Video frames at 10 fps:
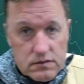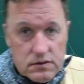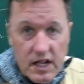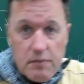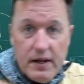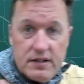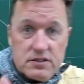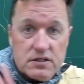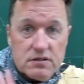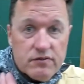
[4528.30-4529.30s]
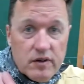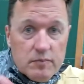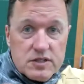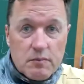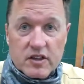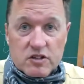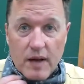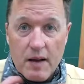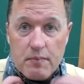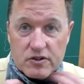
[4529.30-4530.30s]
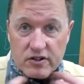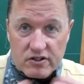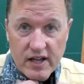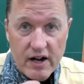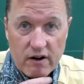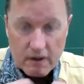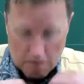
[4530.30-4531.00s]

tidbits from some of these papers, etc.